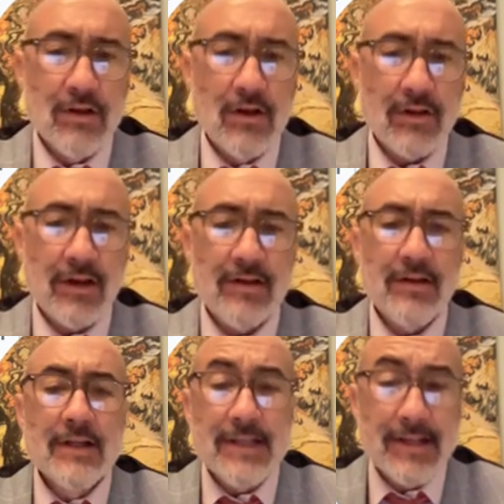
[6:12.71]
Okay,
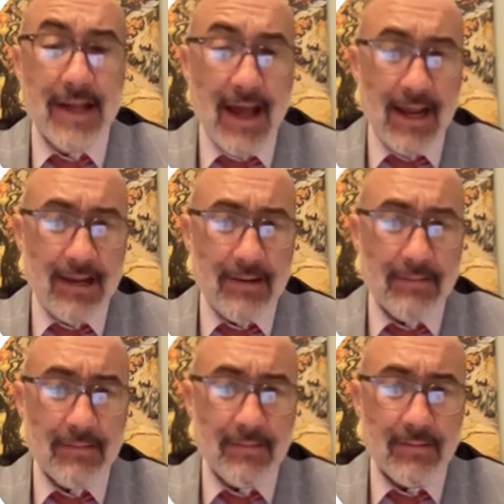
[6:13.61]
today
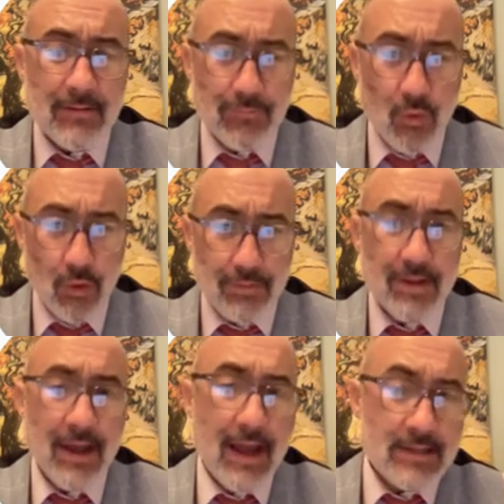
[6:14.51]
the fourth
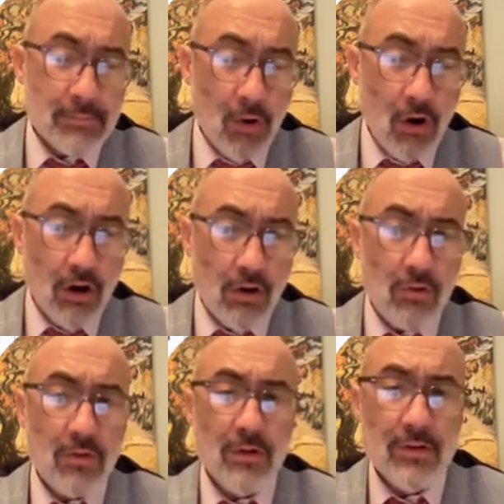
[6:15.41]
and
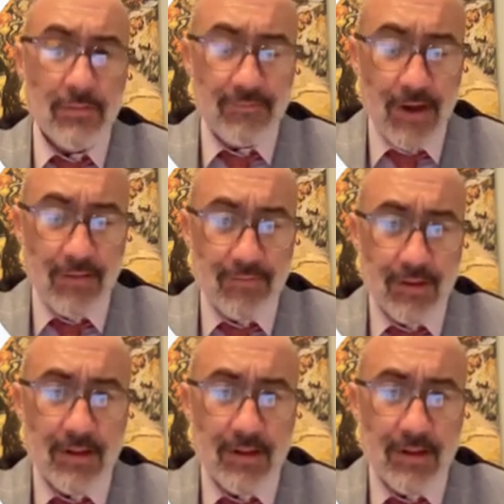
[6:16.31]
tomorrow the 5th.